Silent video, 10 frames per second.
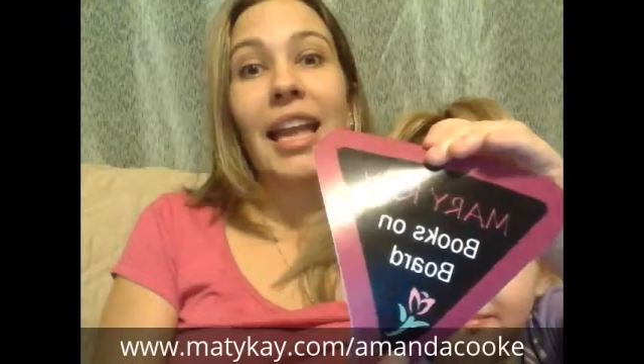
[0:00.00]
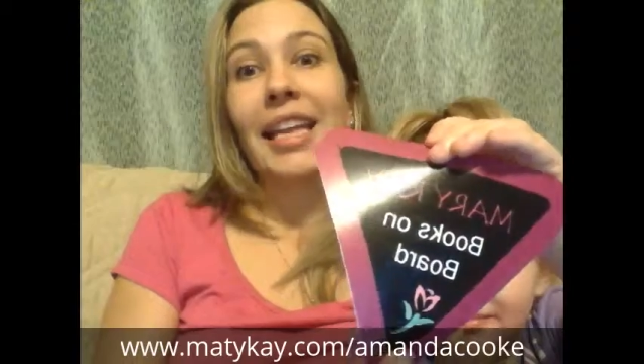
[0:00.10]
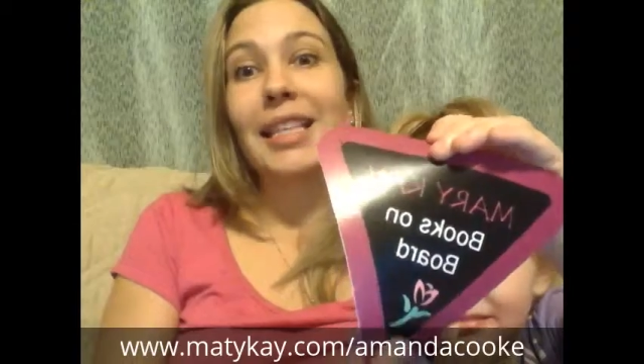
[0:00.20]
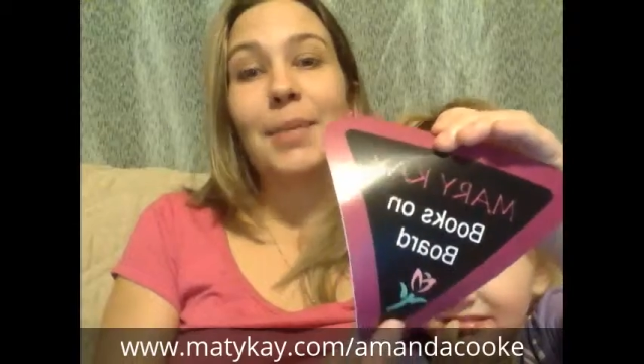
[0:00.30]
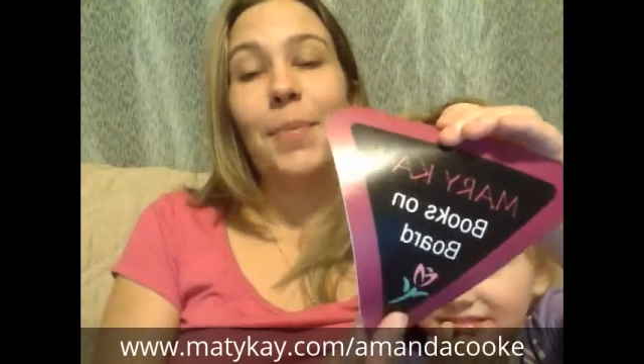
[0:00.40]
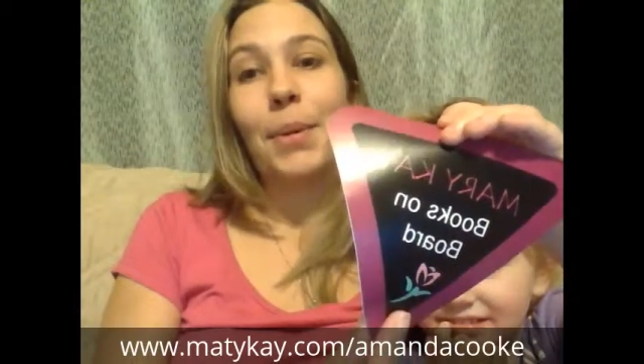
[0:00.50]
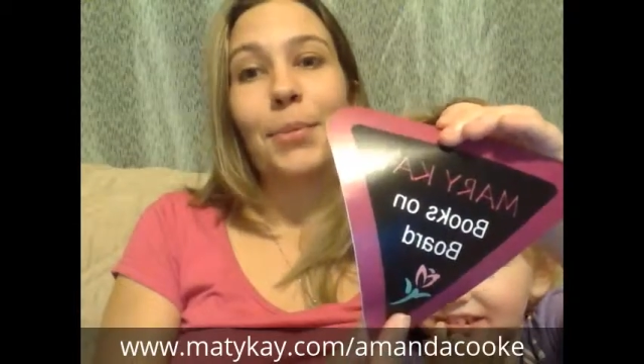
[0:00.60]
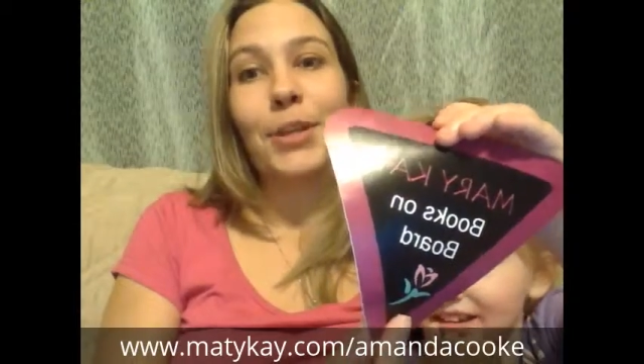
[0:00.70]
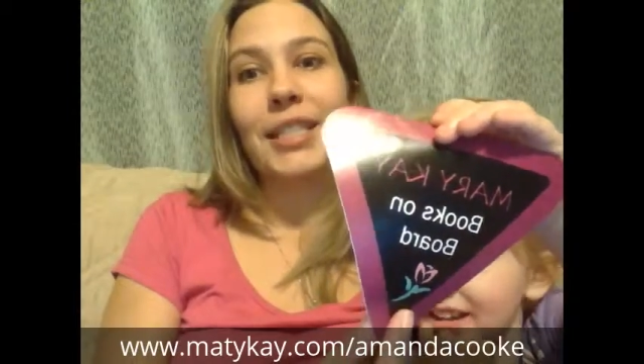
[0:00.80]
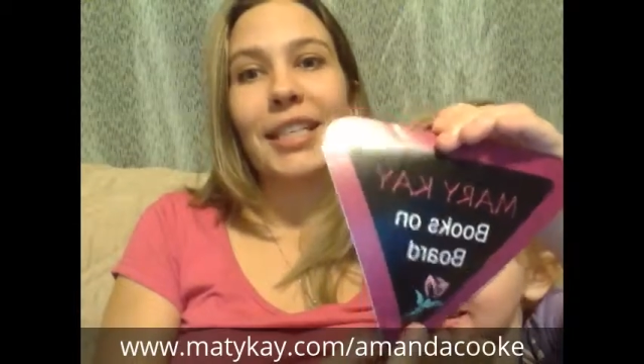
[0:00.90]
Hence
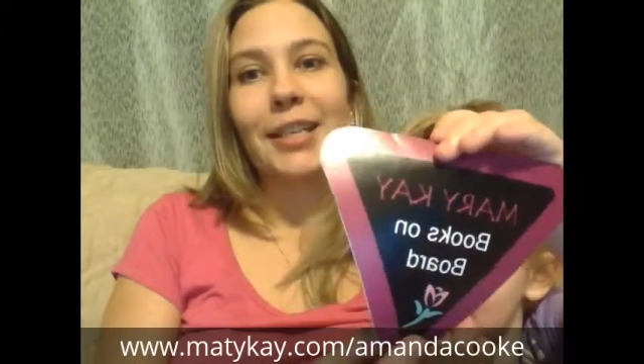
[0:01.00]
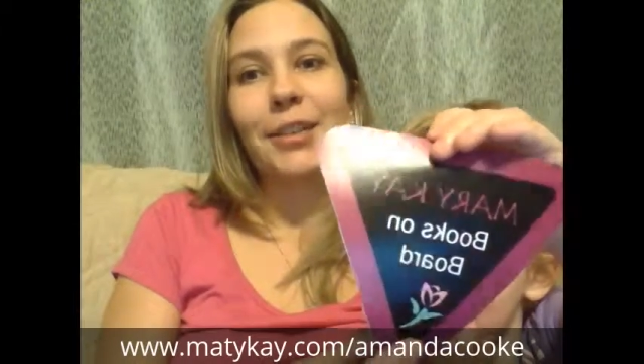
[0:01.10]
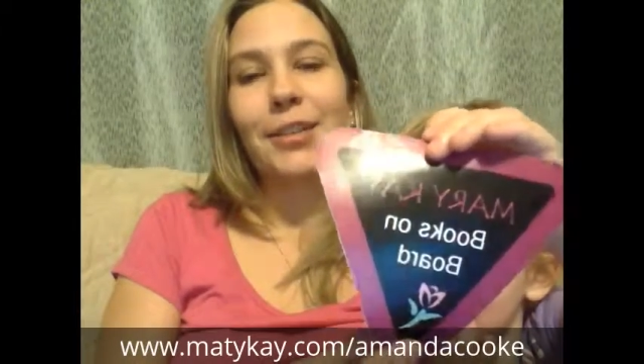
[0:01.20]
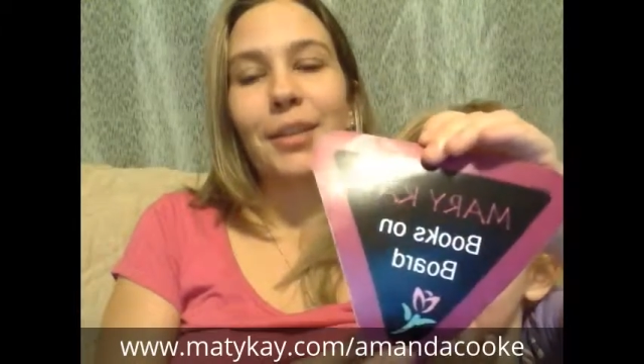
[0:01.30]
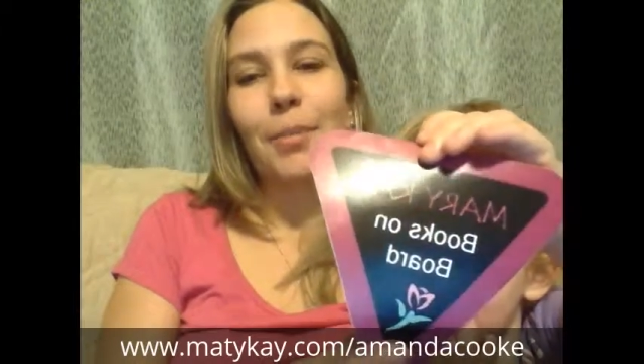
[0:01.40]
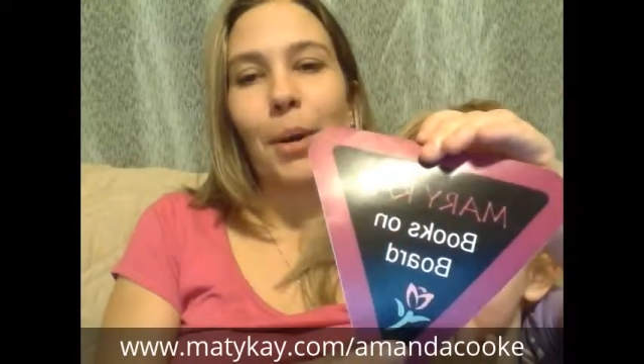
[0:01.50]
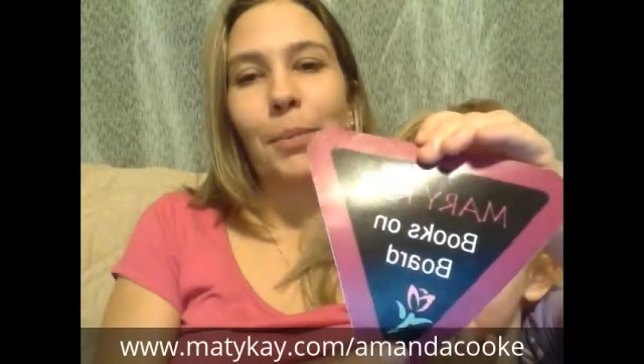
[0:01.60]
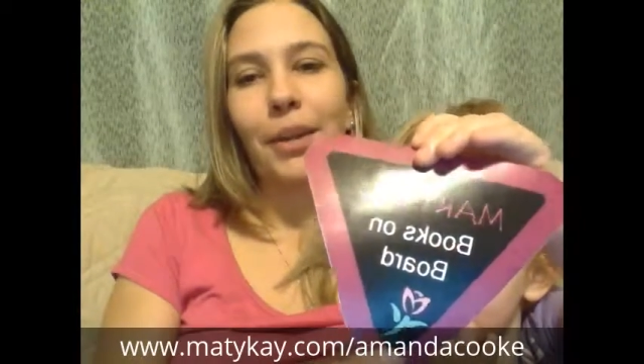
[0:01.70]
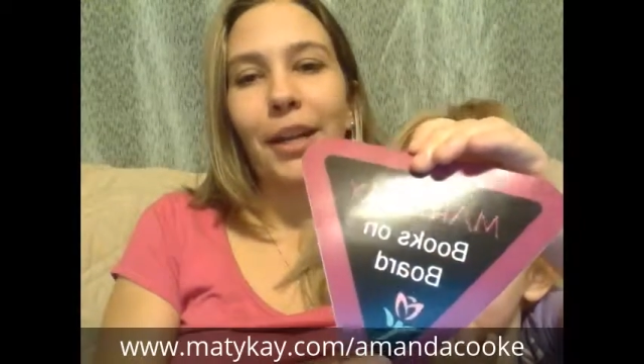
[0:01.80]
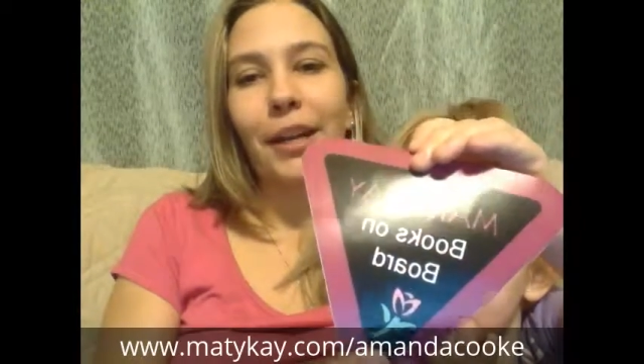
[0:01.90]
bumper stickers and
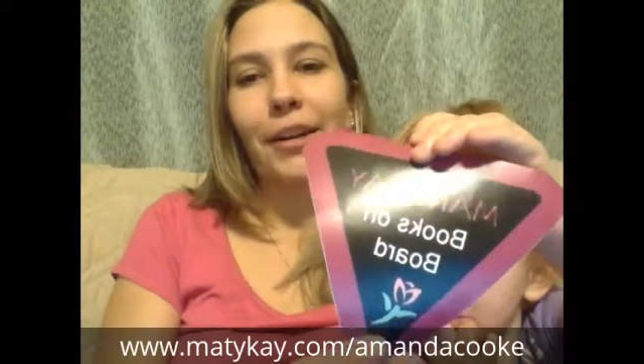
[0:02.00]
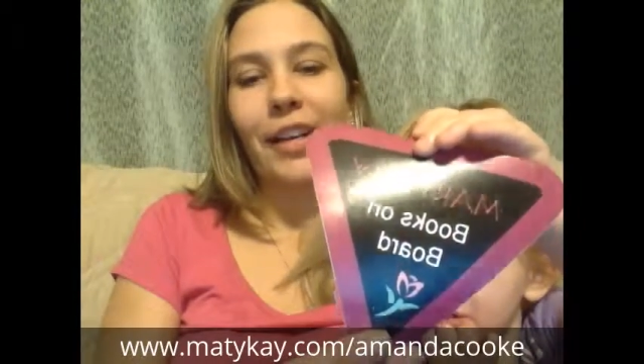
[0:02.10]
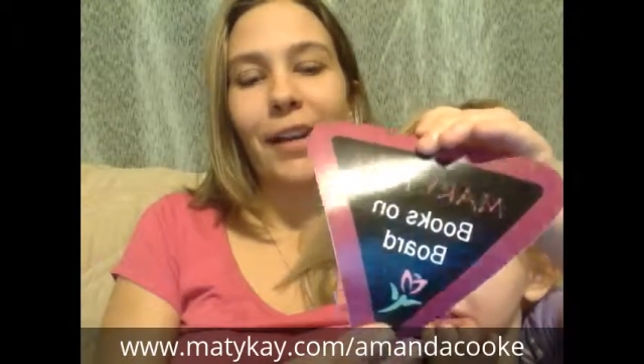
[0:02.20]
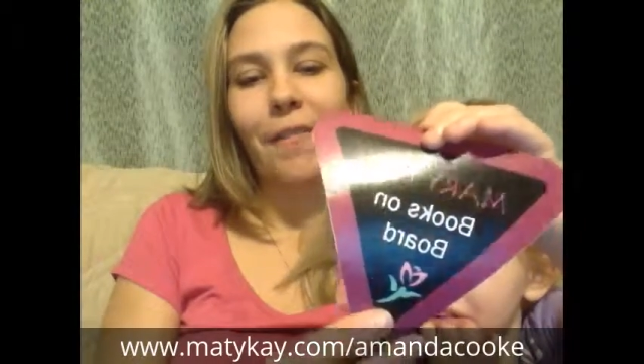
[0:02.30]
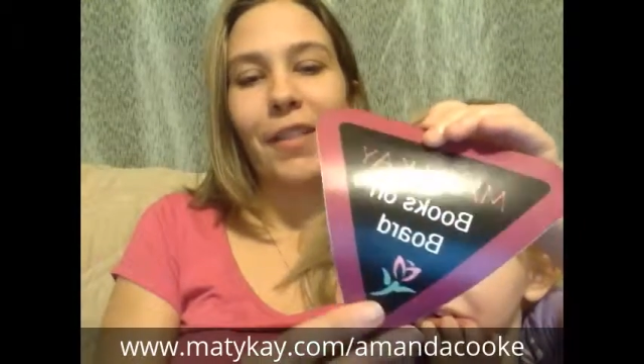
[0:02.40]
popularity of